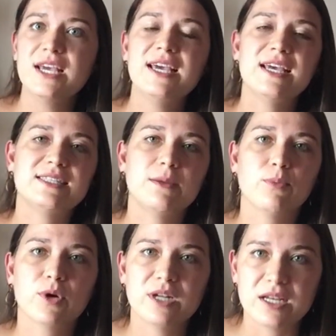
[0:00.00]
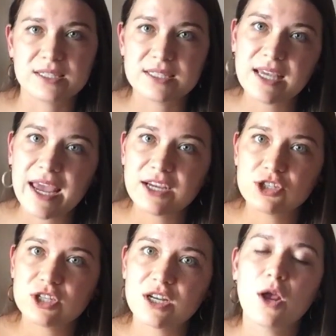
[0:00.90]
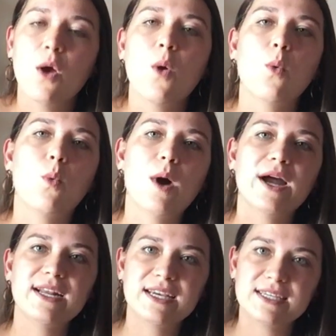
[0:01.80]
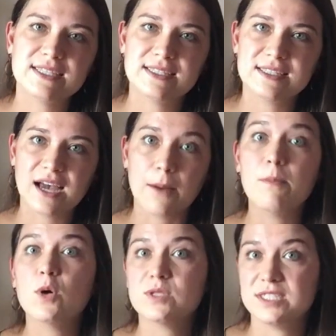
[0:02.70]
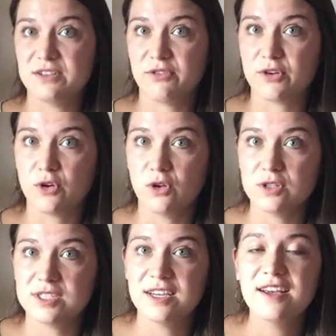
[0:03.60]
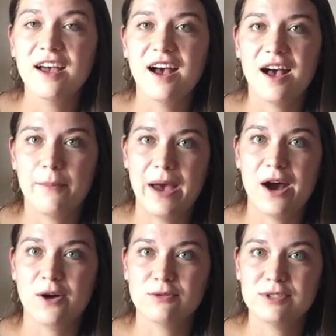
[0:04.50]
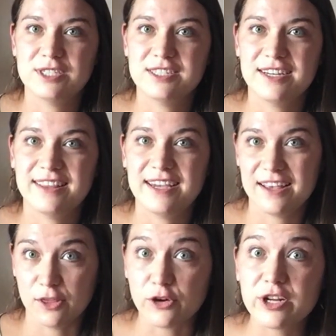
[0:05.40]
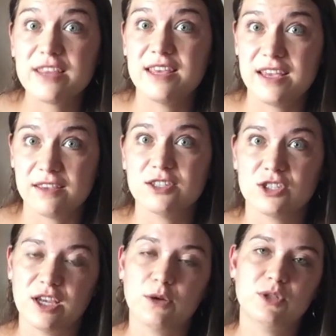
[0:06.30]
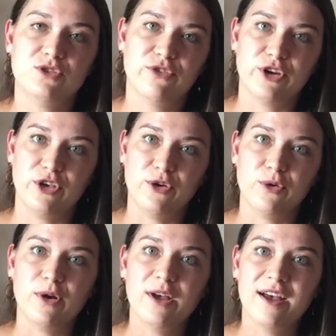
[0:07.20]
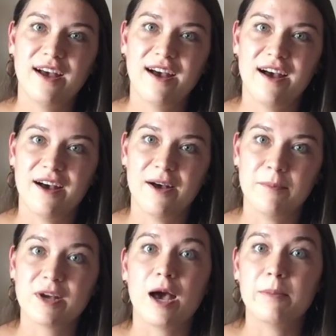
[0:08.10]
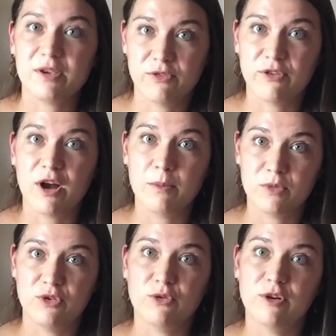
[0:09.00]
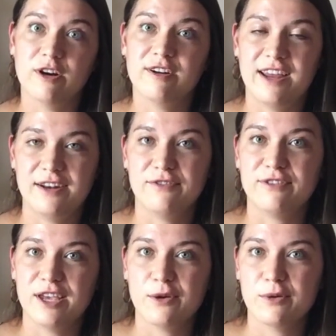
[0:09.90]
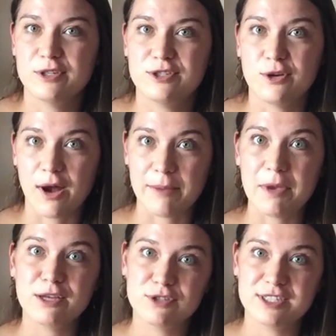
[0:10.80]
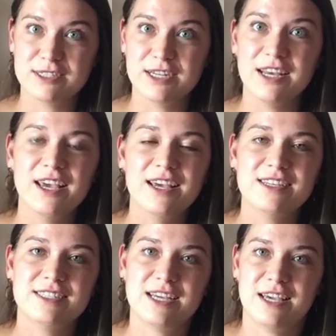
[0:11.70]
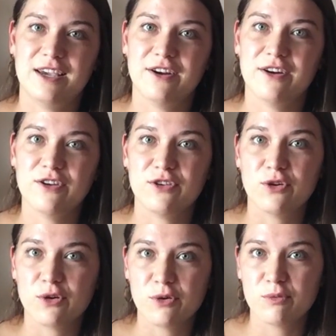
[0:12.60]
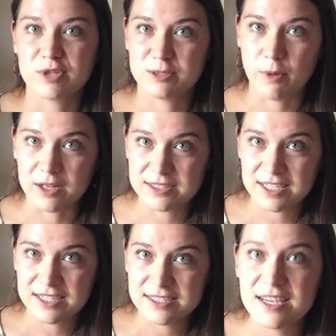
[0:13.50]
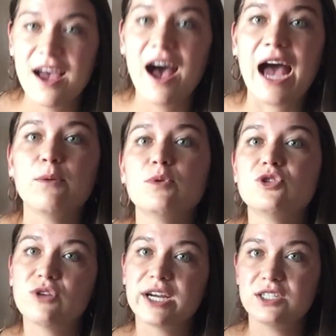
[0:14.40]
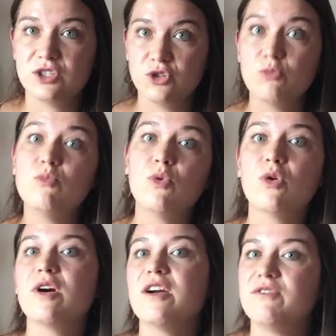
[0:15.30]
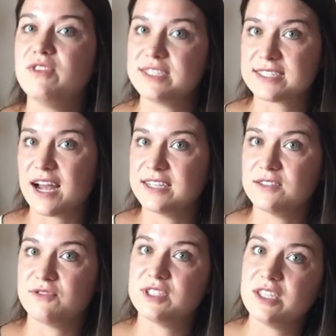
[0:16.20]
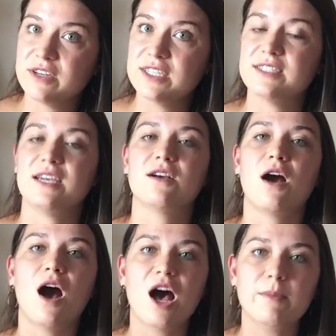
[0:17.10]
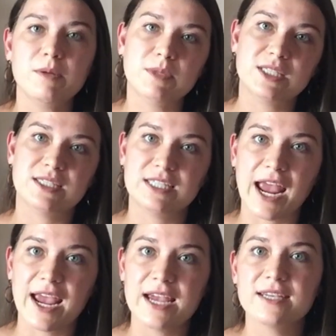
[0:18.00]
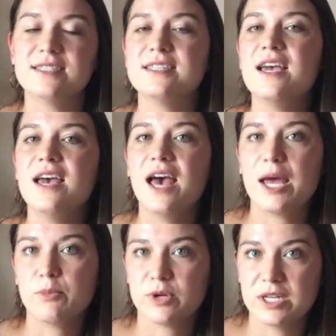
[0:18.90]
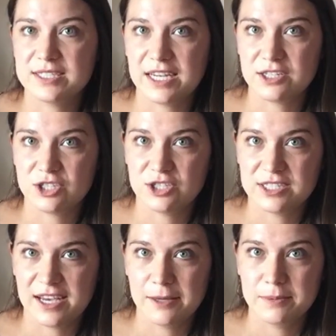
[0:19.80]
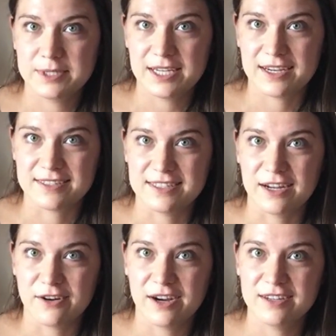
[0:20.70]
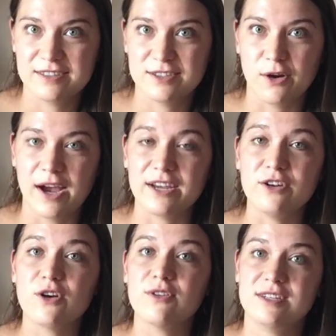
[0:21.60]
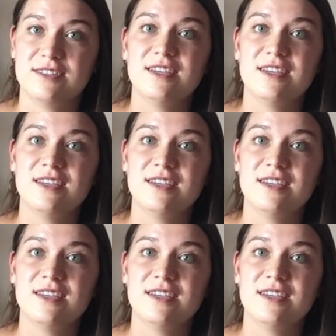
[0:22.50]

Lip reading: Is it pronunciation? What is most difficult about learning the English language for you coming from your native language? So I'm interested to hear your responses. I will try to do more of these kinds of series, like common mistakes and pronunciation tips, etc. So I know that's